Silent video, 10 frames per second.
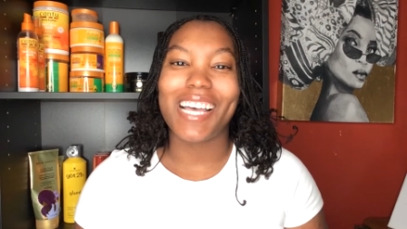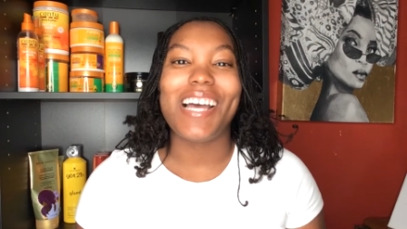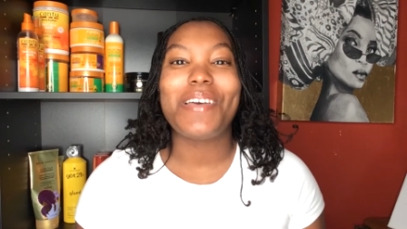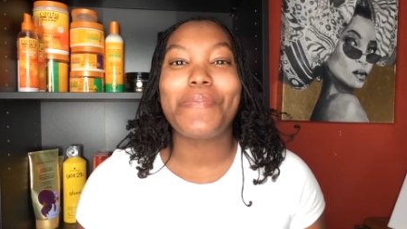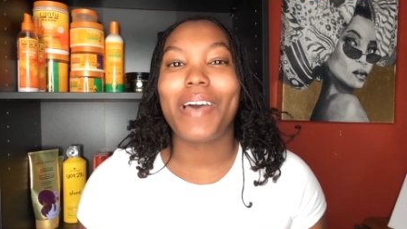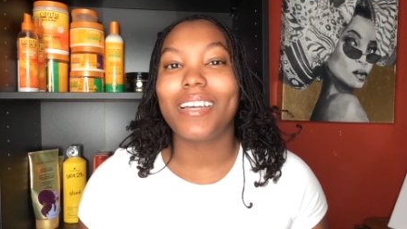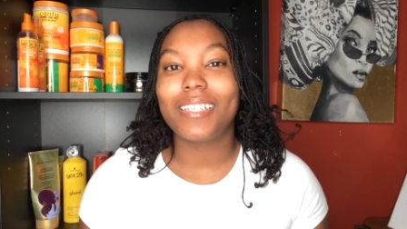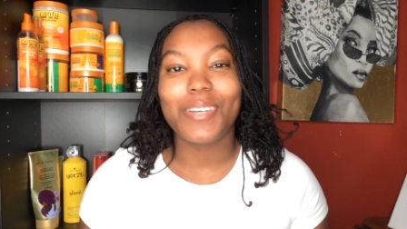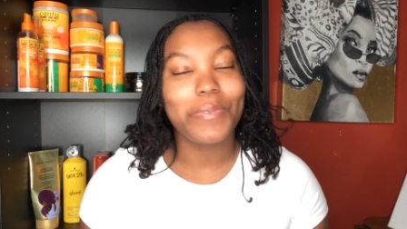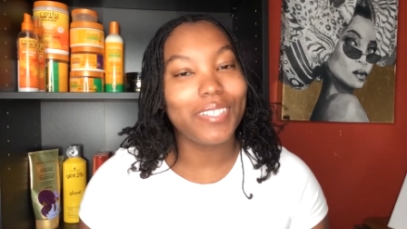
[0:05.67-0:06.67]
I am back
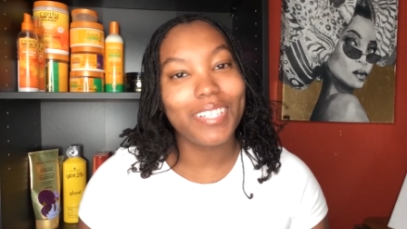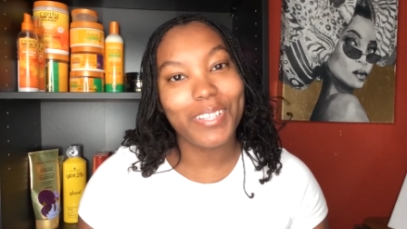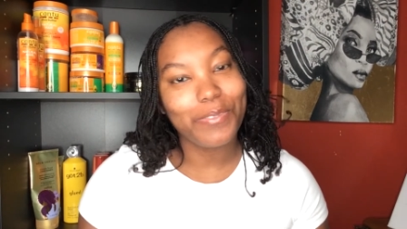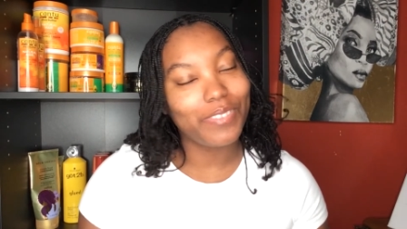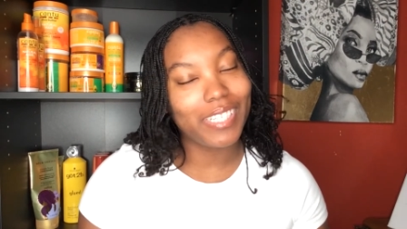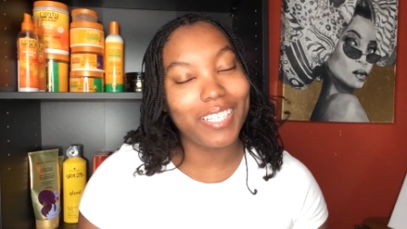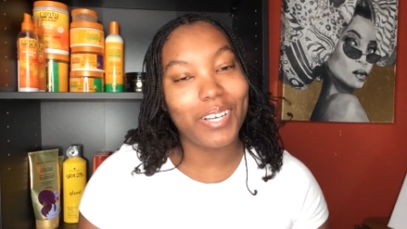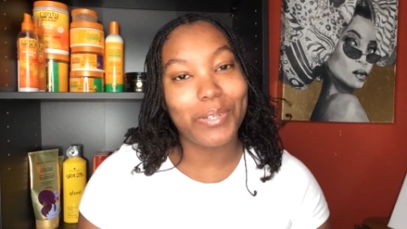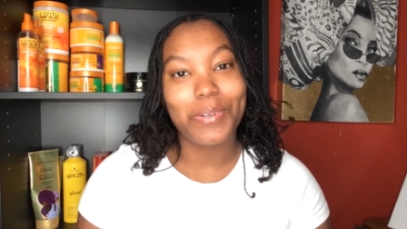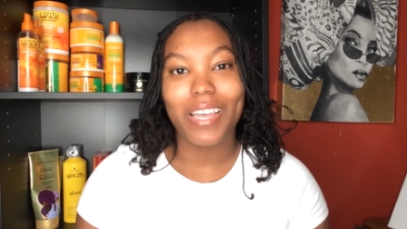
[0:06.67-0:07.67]
again with another
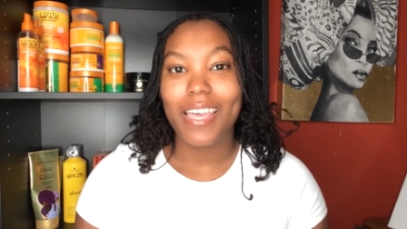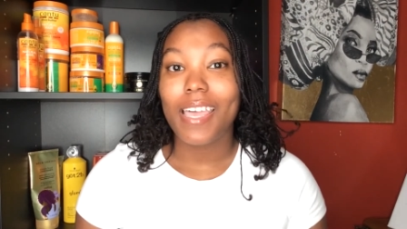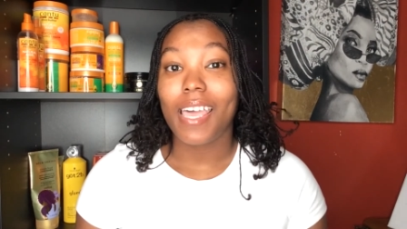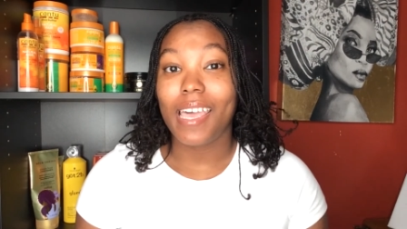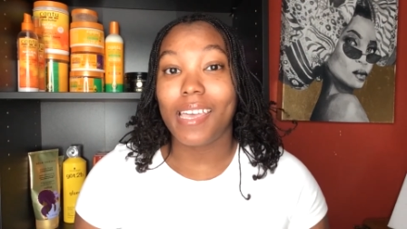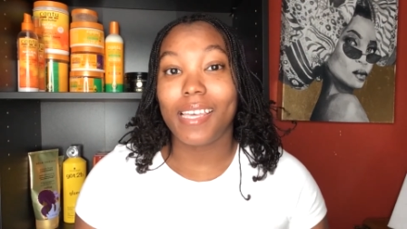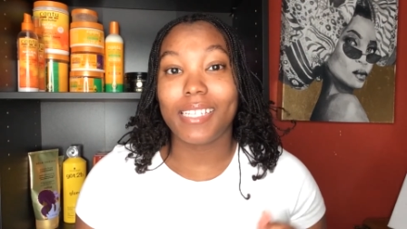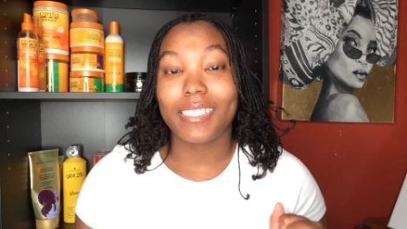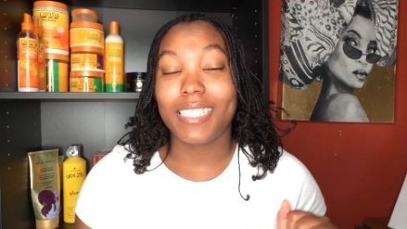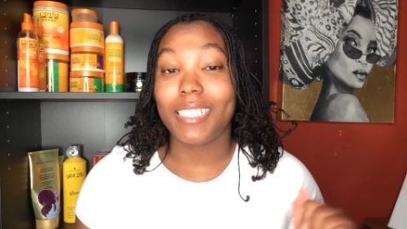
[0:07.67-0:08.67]
video,
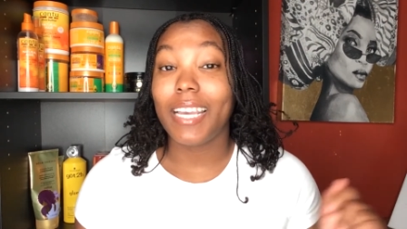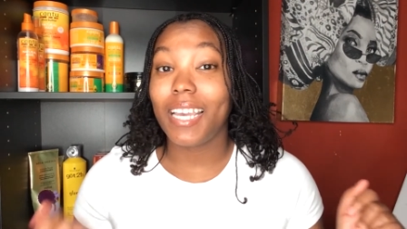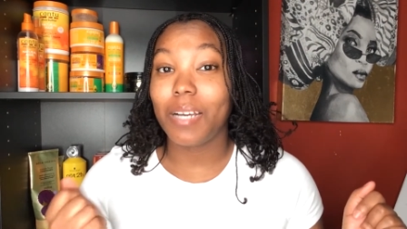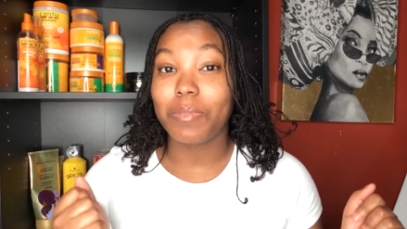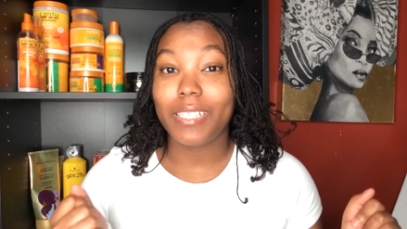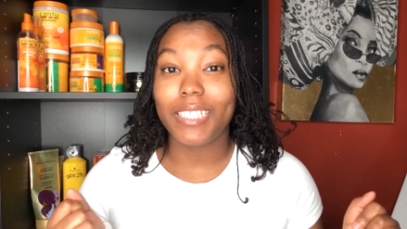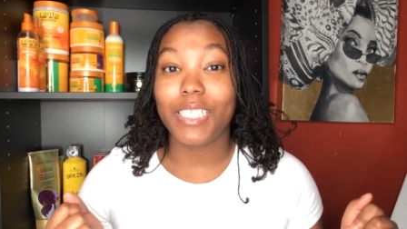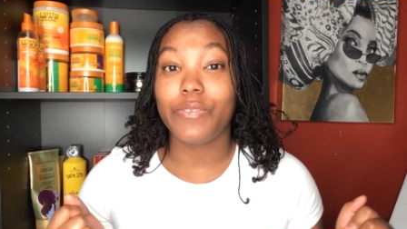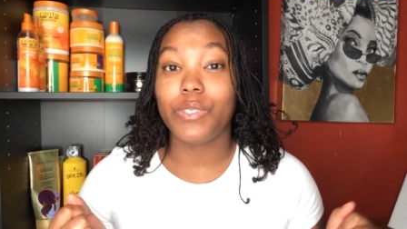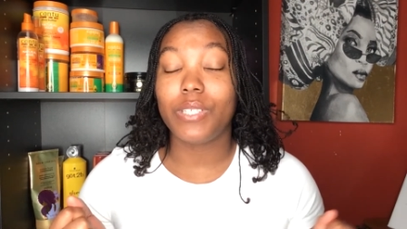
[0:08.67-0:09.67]
and today I'm gonna
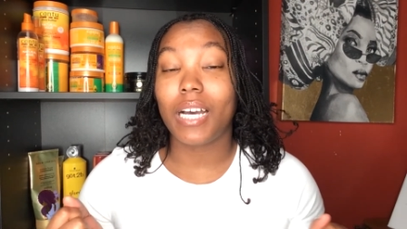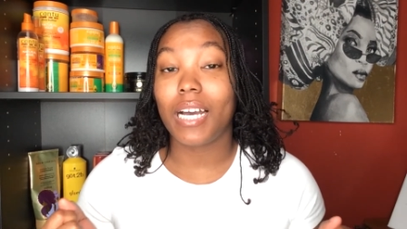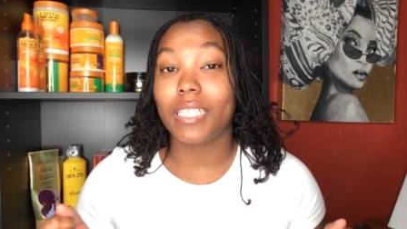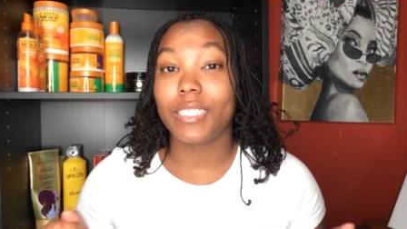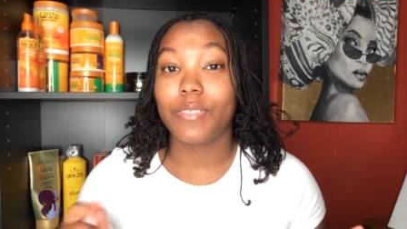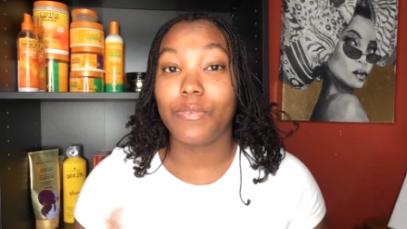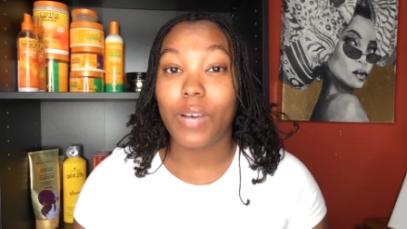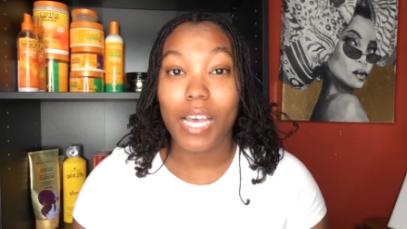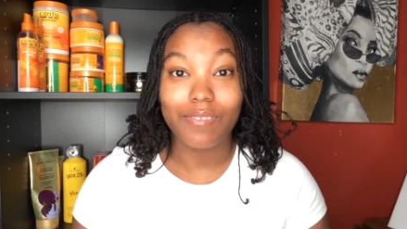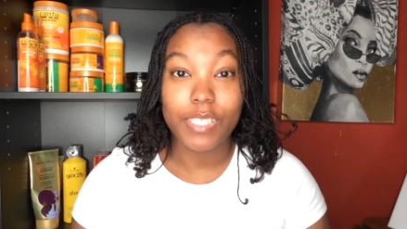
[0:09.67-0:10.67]
give you guys
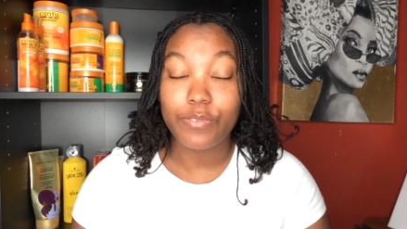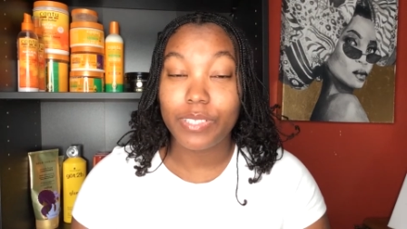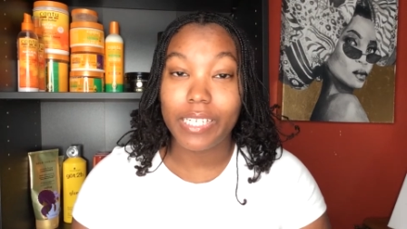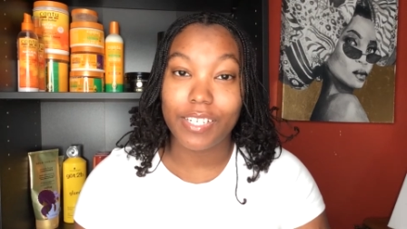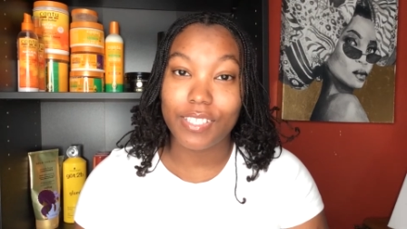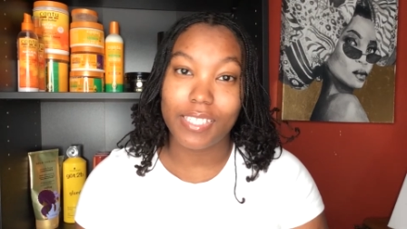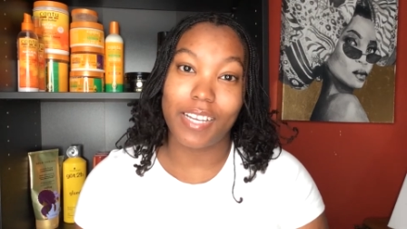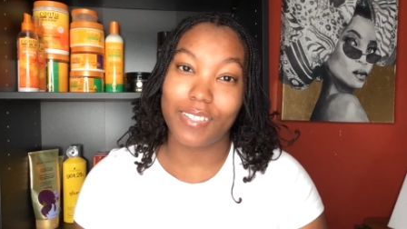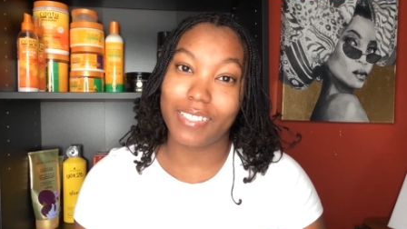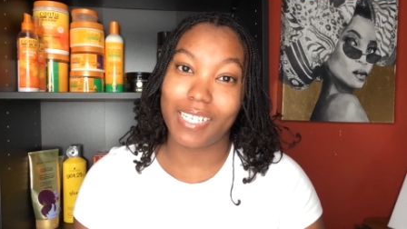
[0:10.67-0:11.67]
5 different
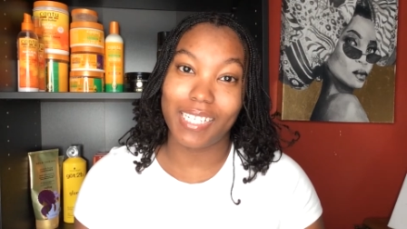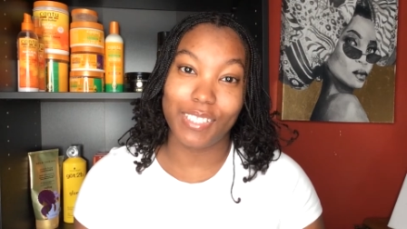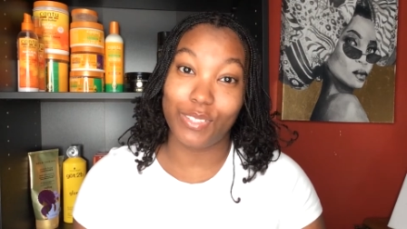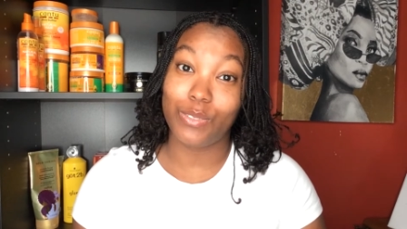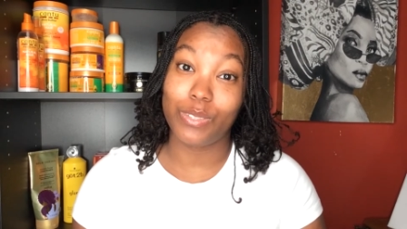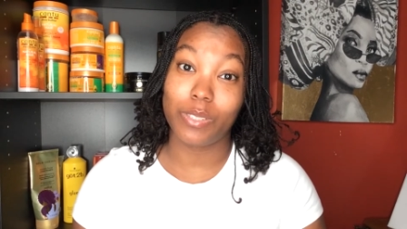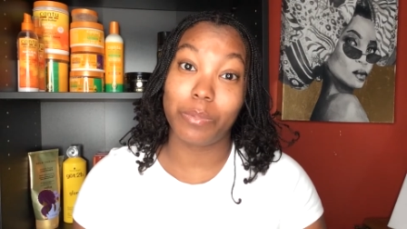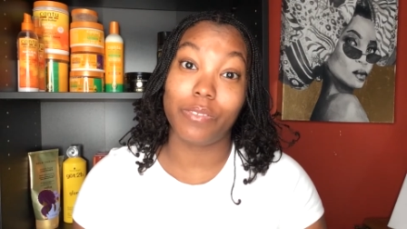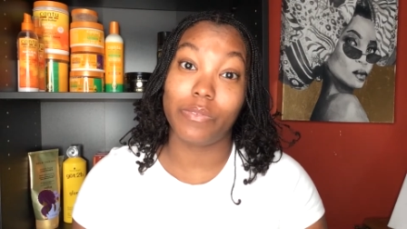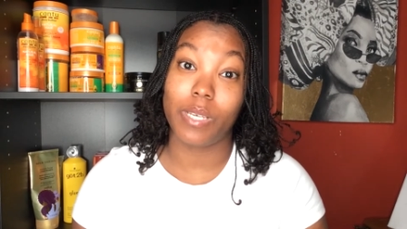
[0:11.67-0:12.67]
hairstyles that I do to
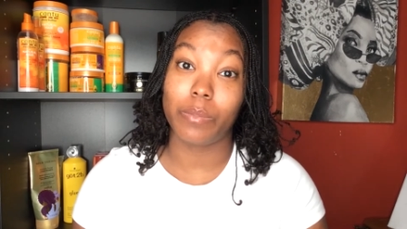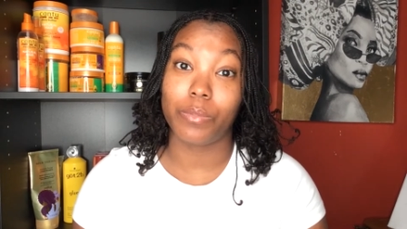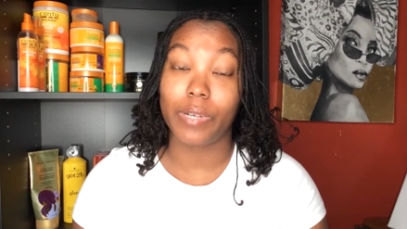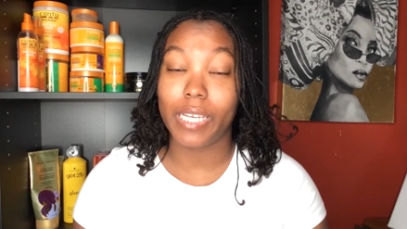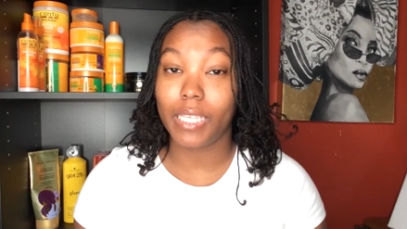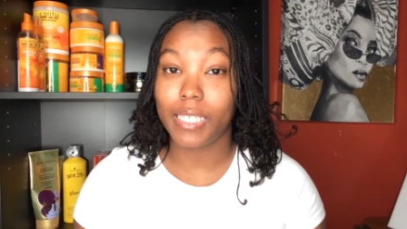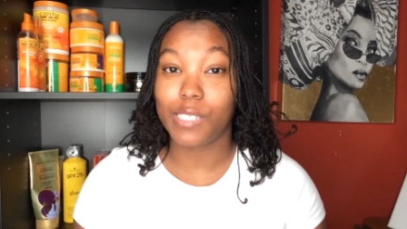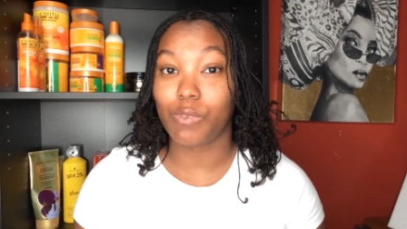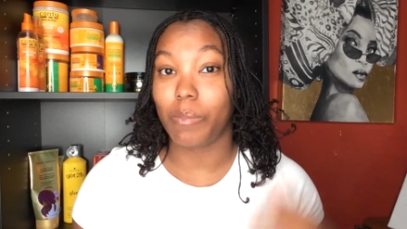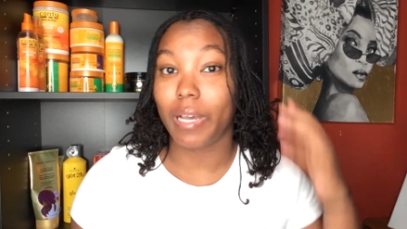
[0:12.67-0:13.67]
prevent
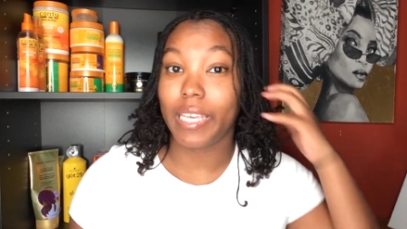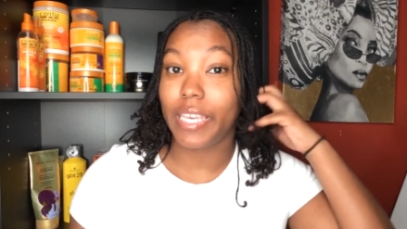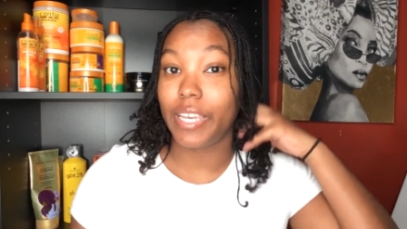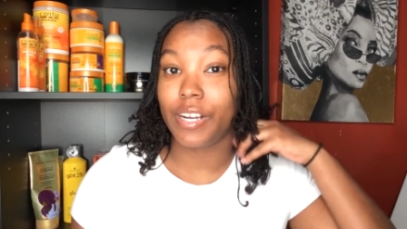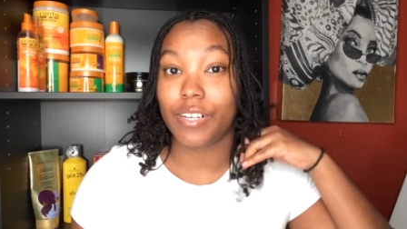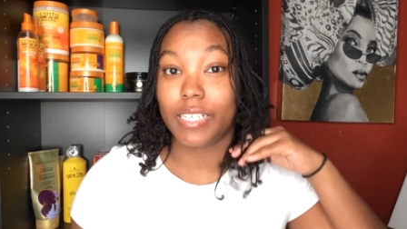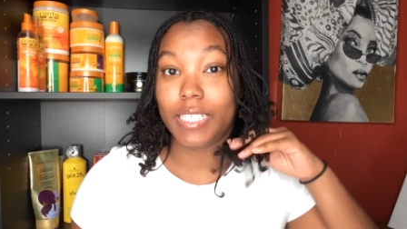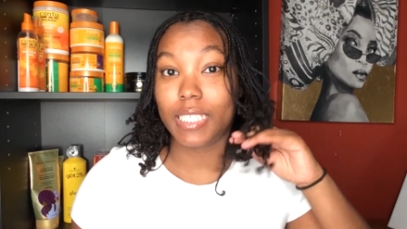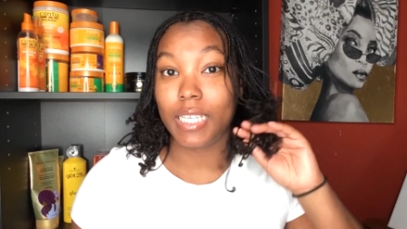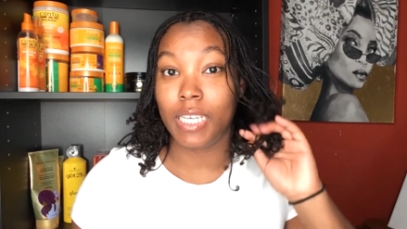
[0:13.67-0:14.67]
breakage while my hair
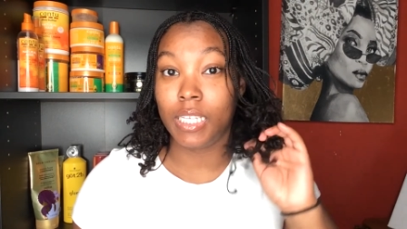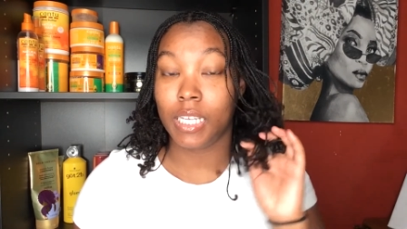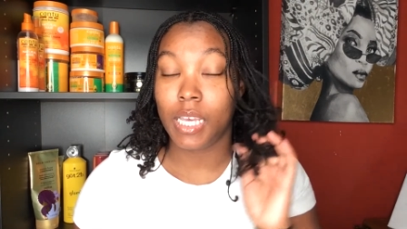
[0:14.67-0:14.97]
is in